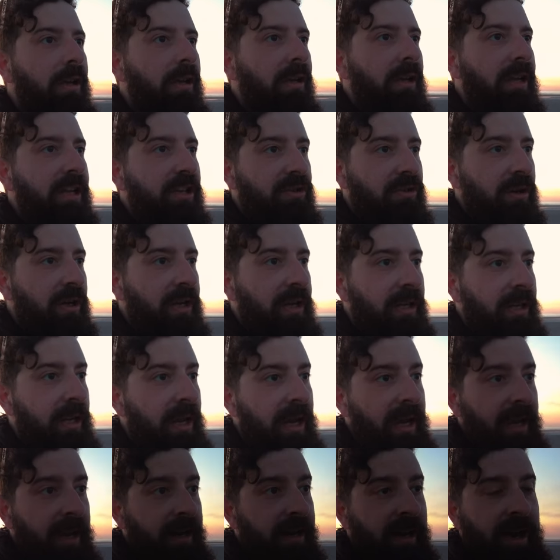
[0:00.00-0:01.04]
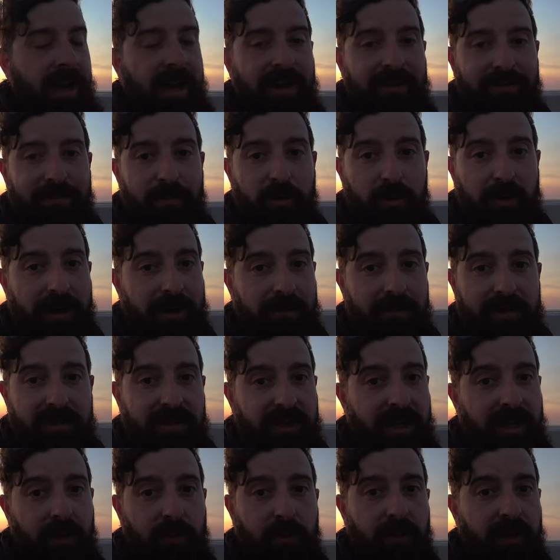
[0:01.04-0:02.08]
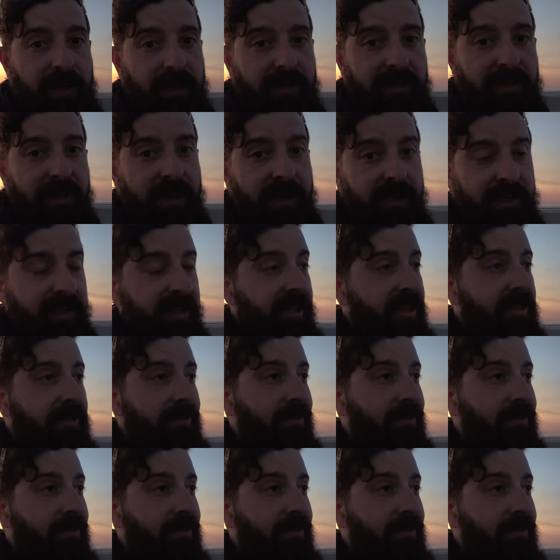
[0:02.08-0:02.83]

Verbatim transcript: Literally, I had half moon out the side when I started